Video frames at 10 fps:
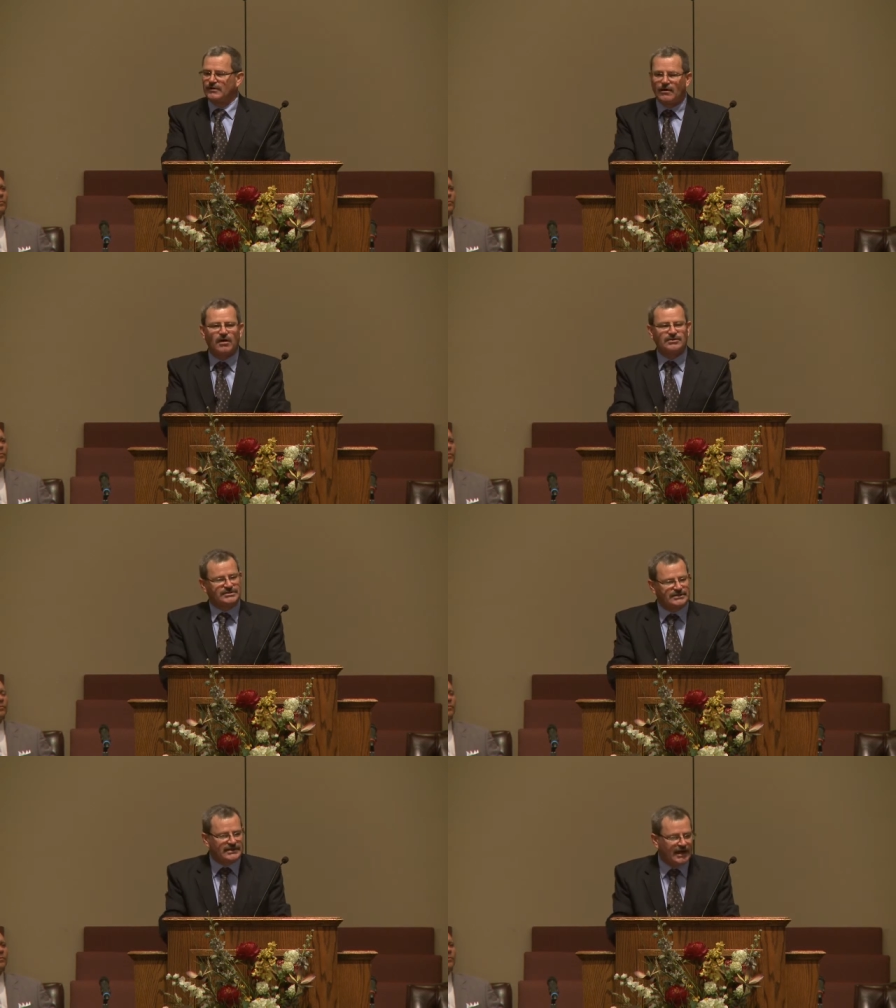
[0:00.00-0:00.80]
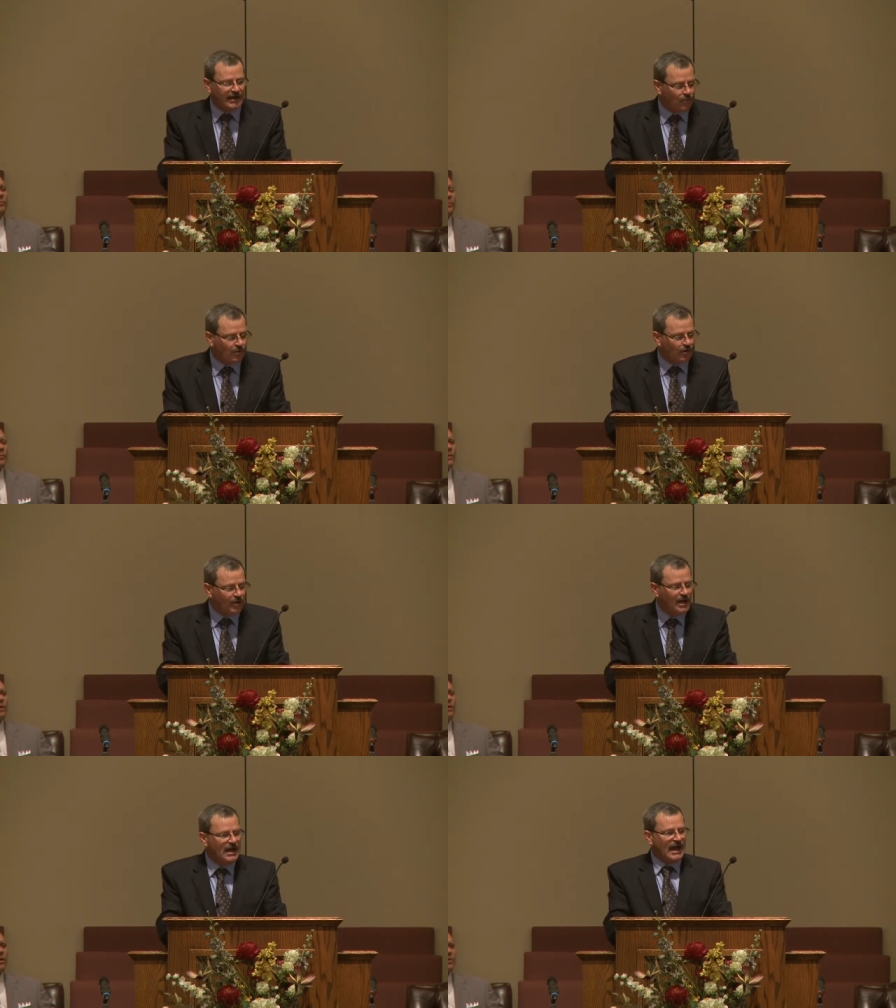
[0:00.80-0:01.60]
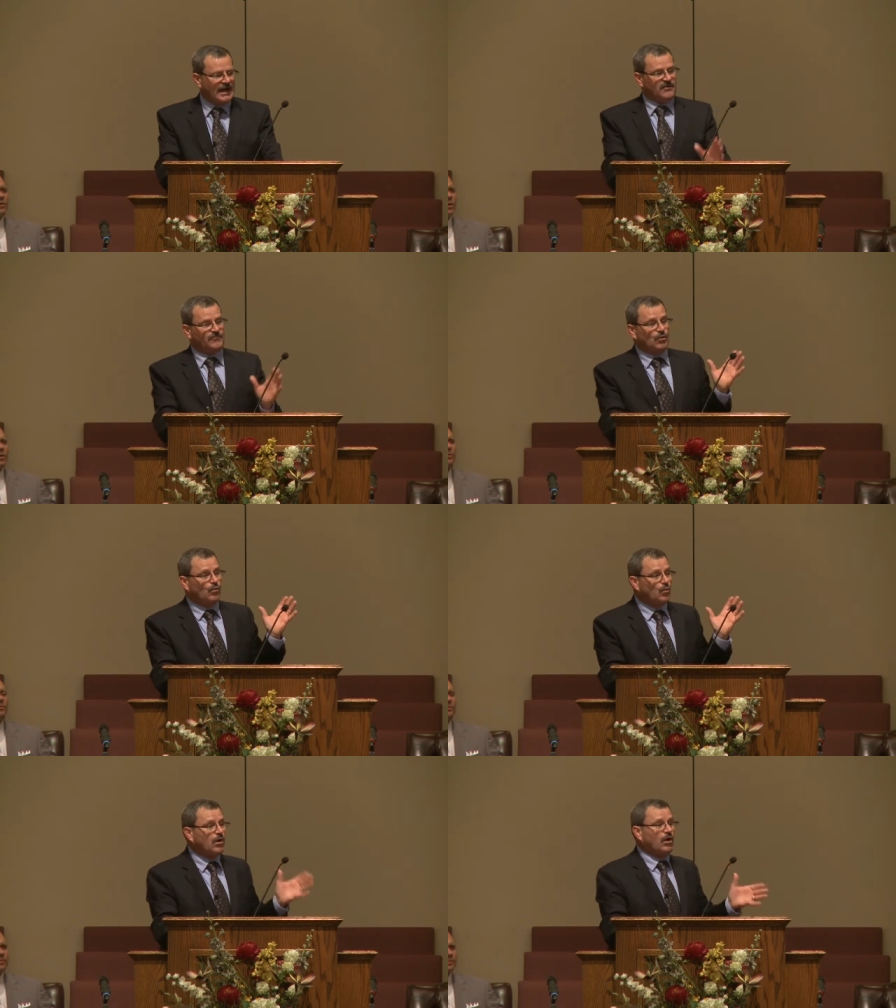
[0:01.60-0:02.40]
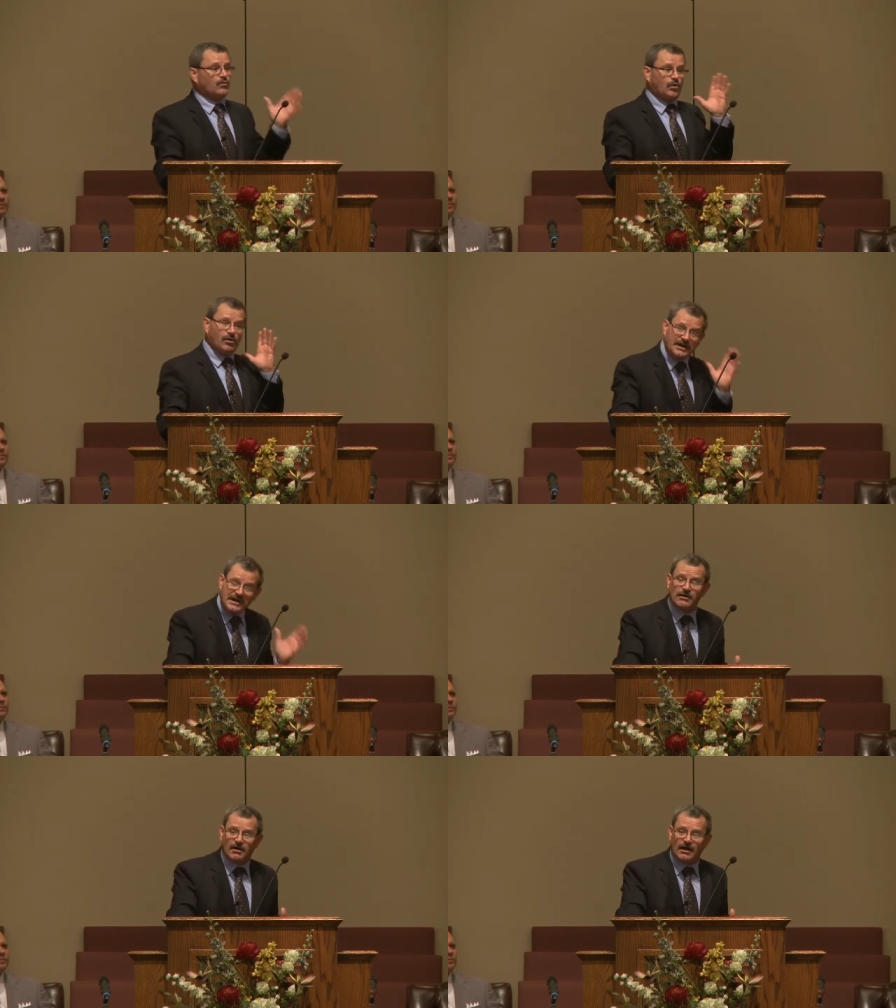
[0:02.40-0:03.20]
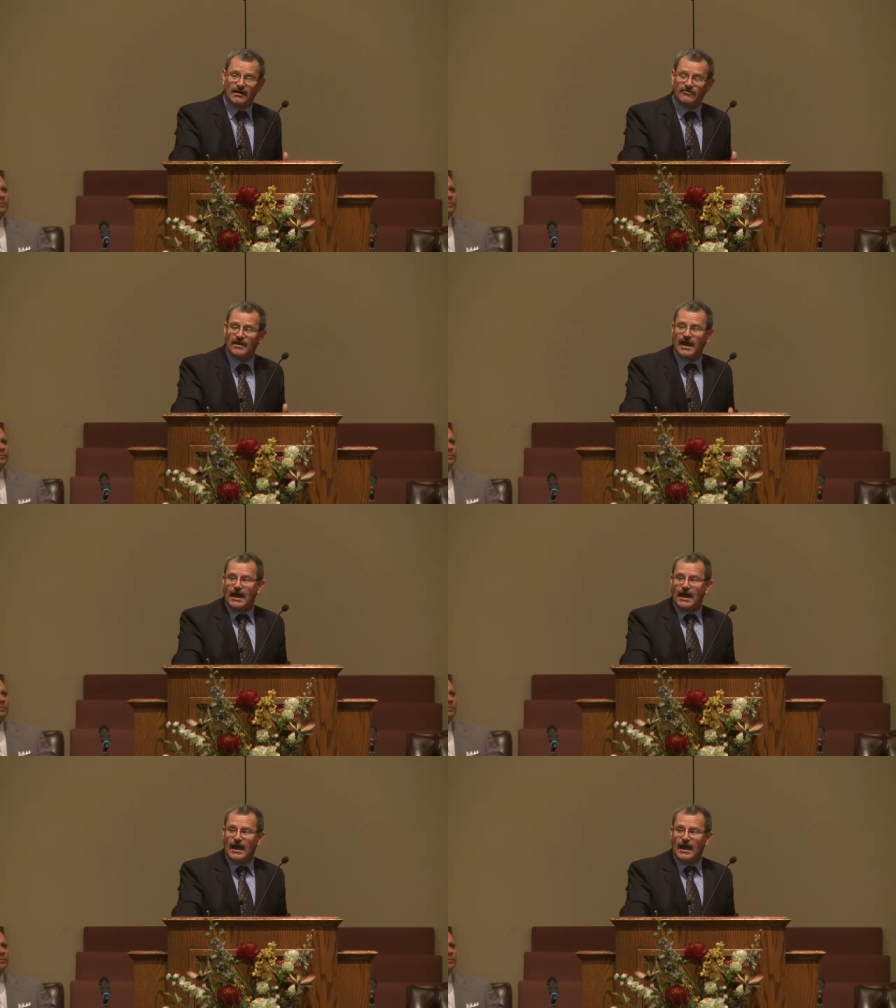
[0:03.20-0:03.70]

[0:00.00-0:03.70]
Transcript: lost and dying world. And if the world will hear us